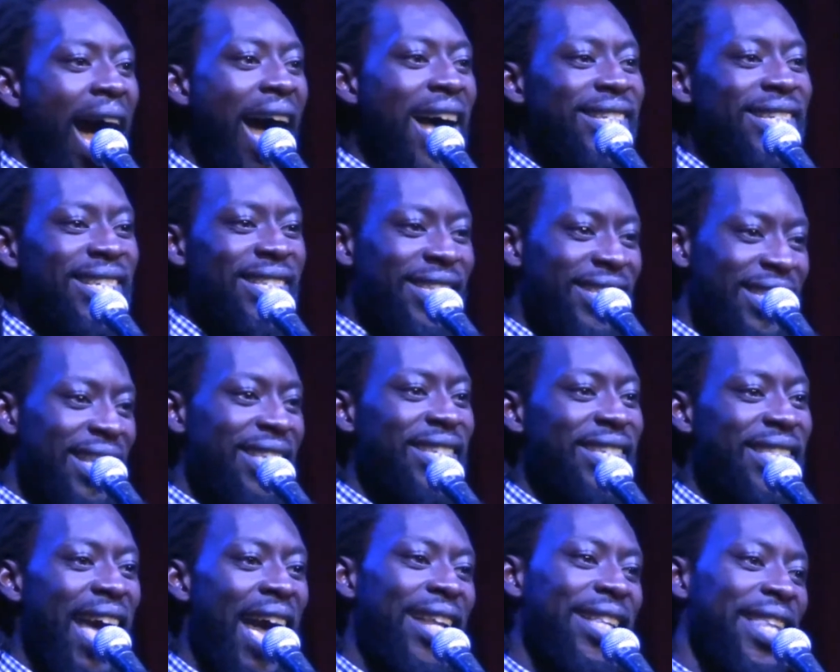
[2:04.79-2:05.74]
eyes, and
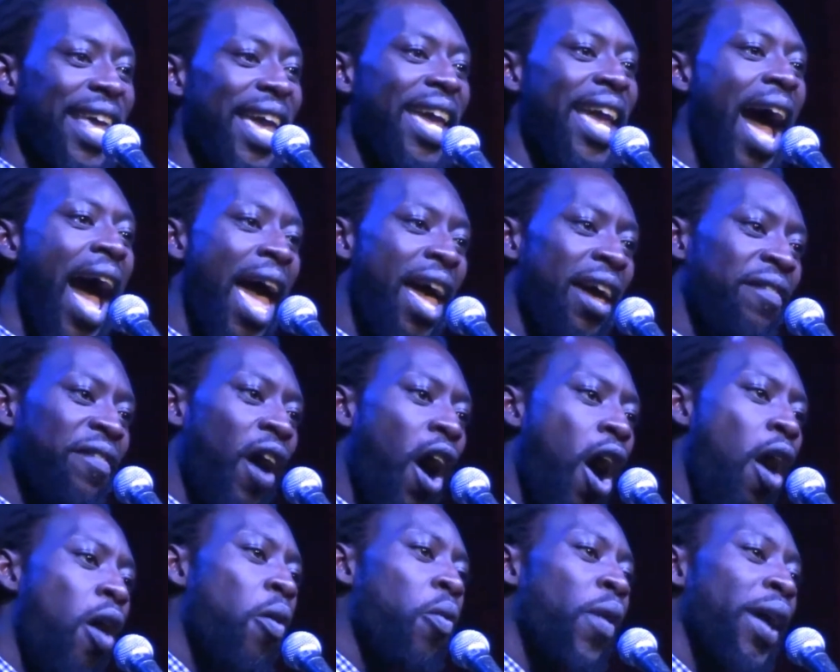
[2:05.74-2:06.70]
since that day, I have
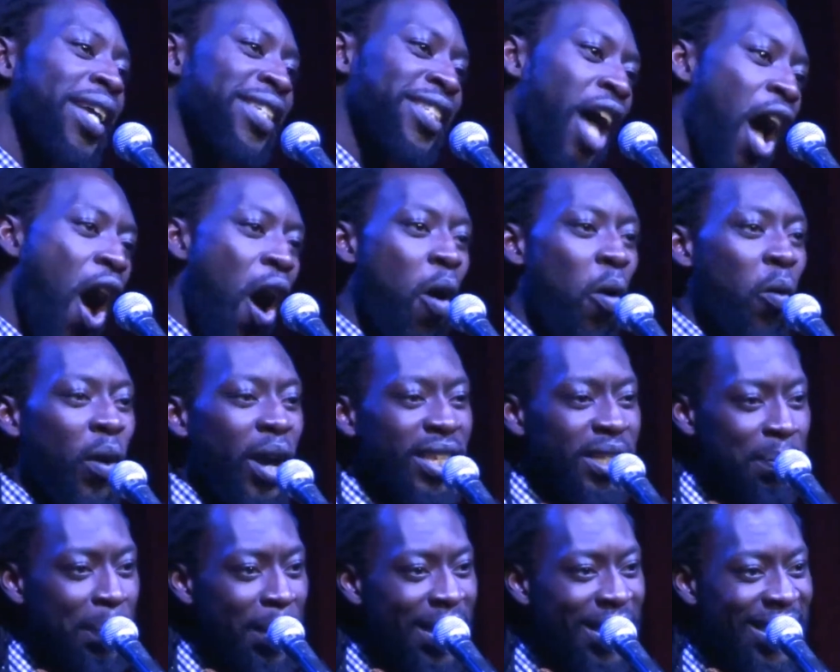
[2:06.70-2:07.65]
always,
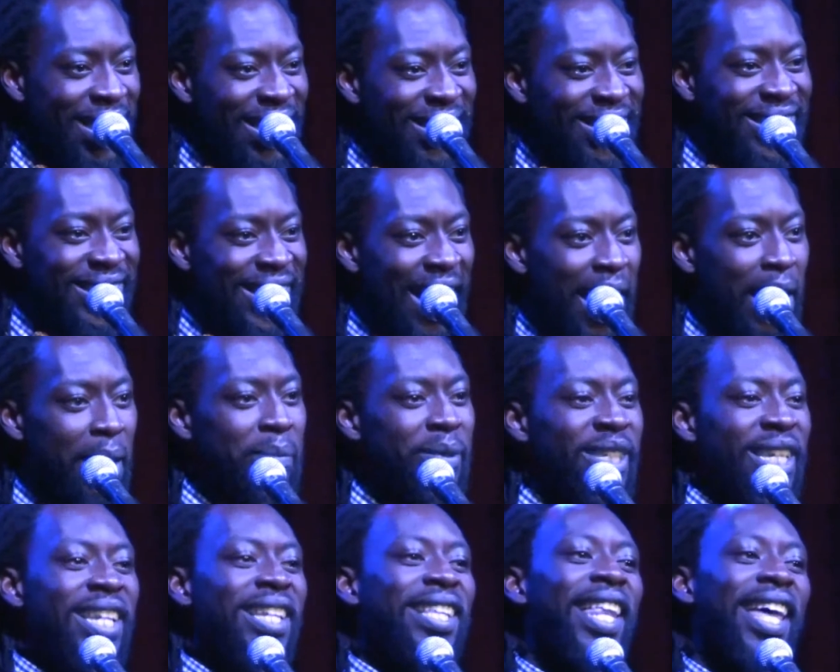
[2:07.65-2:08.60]
always been this same
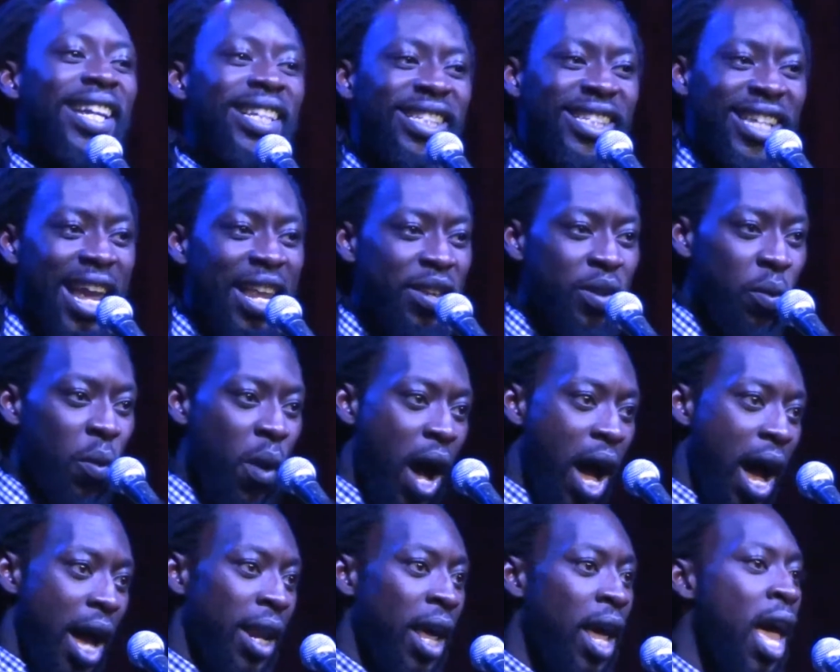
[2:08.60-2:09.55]
G like genuine.
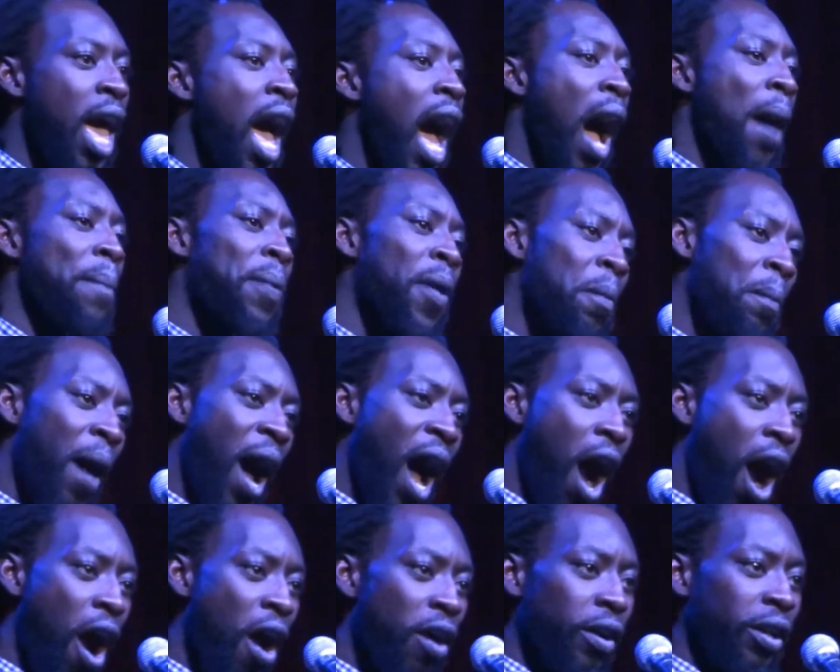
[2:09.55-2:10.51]
I put my
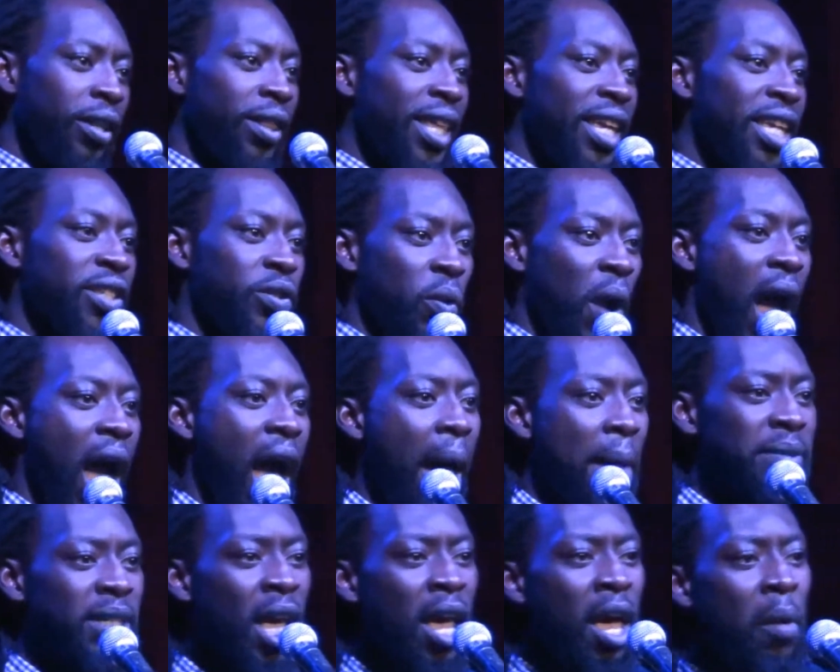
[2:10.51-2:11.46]
heart in these
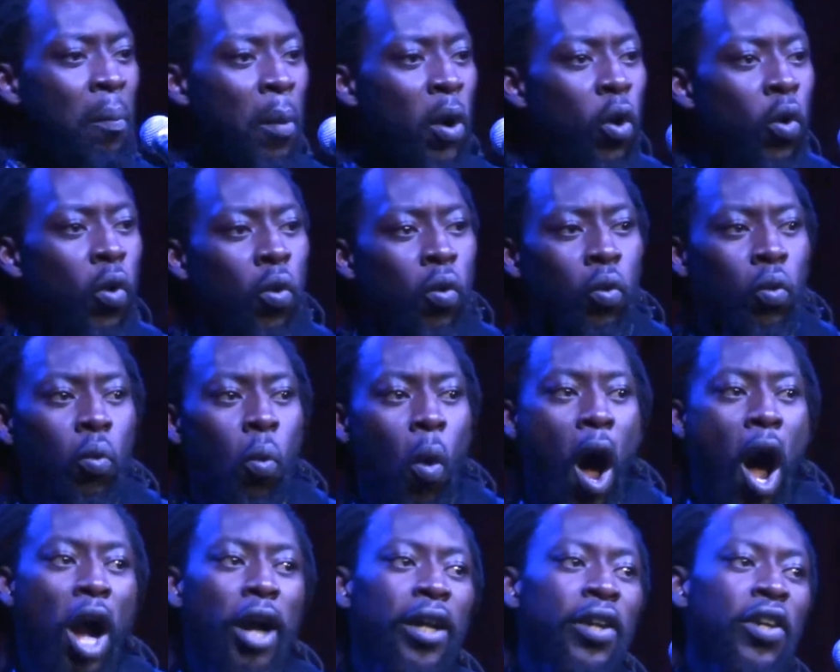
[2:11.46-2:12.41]
rhymes.
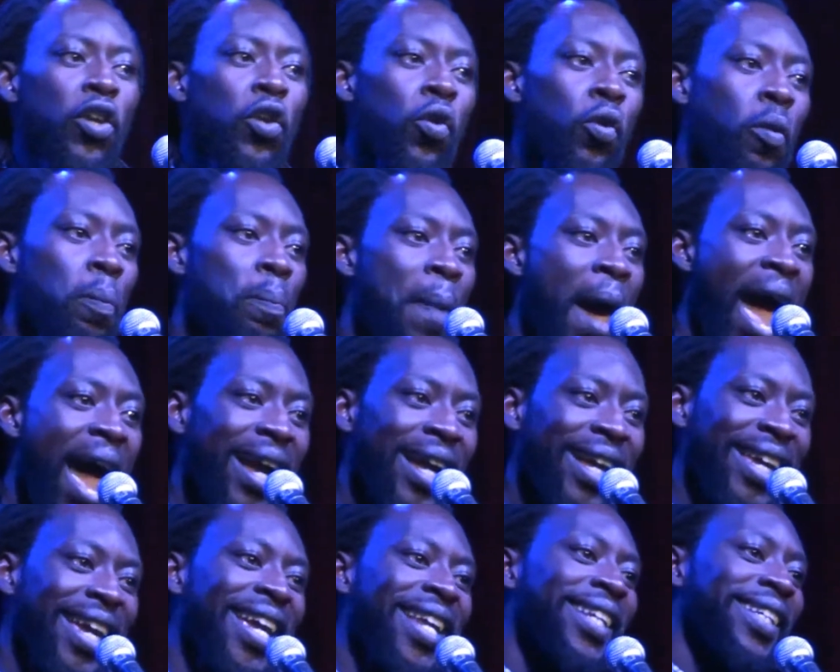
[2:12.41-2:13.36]
Moonwalk you
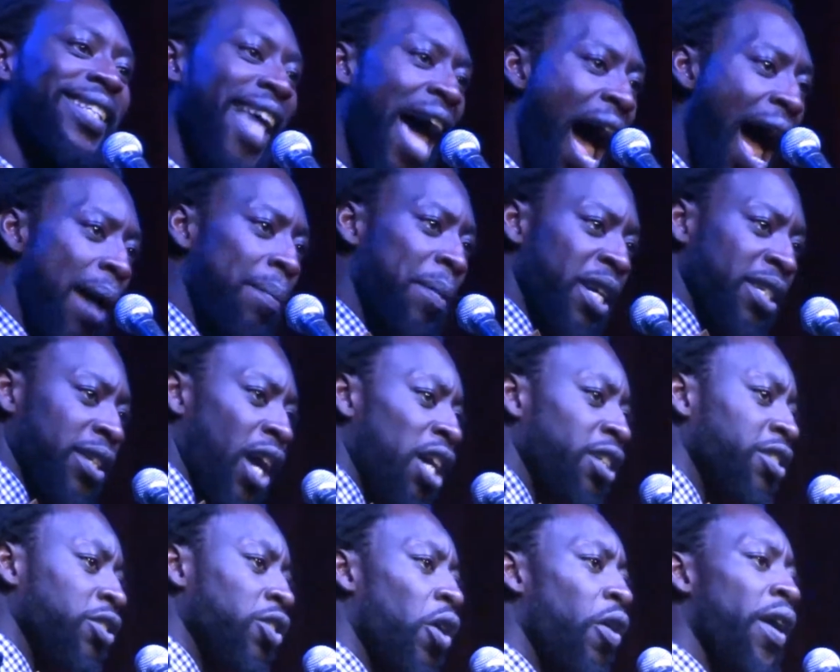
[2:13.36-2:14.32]
back in time, because
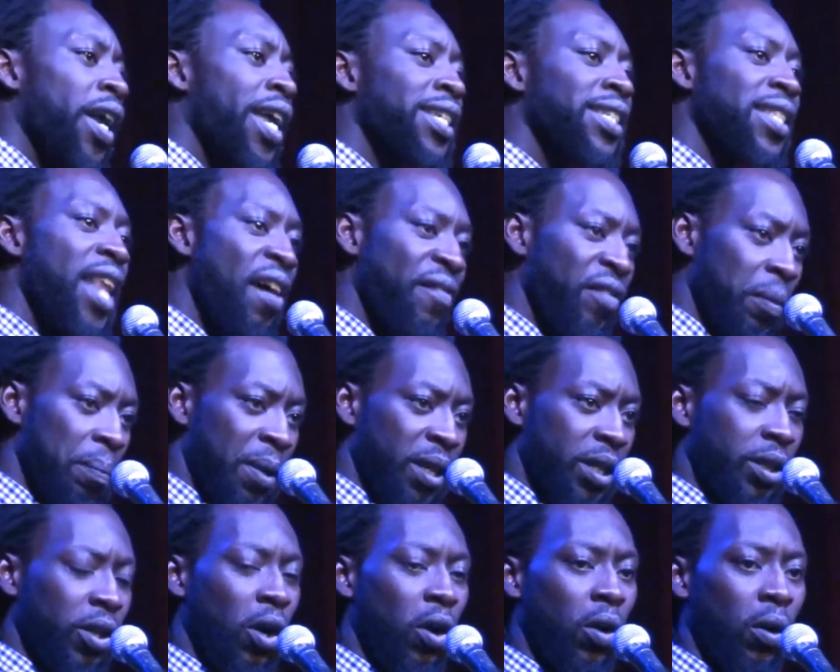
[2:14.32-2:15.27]
our story has never
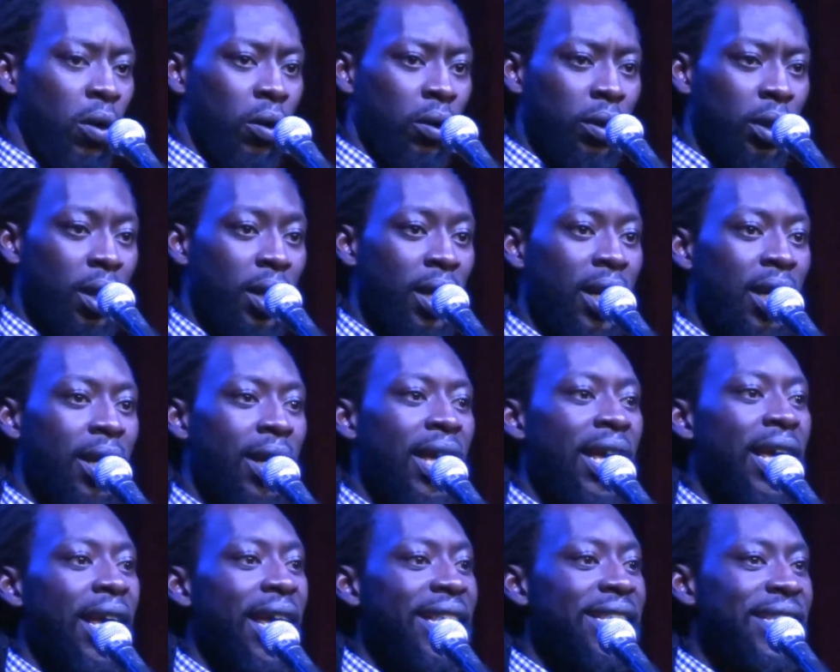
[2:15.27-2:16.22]
been told.
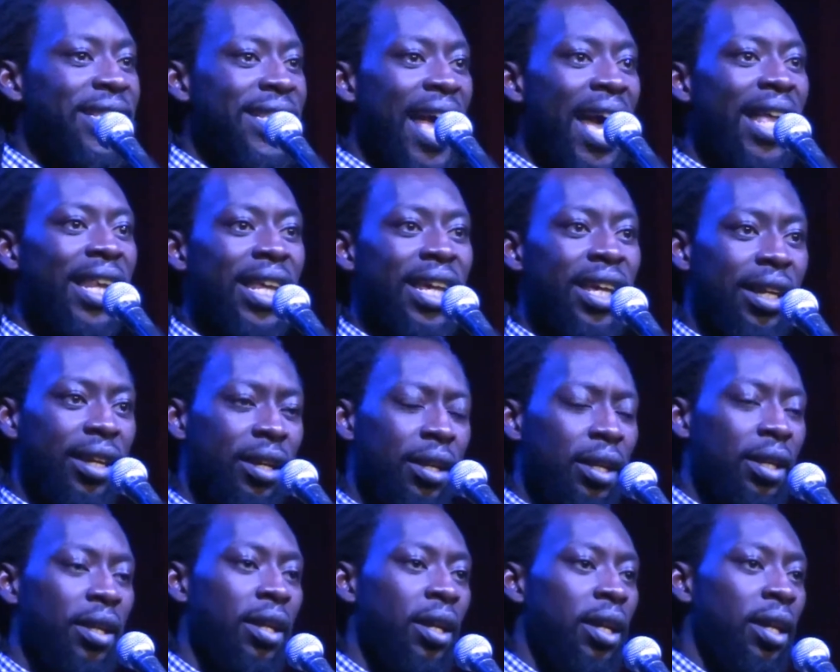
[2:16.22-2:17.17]
It's telling.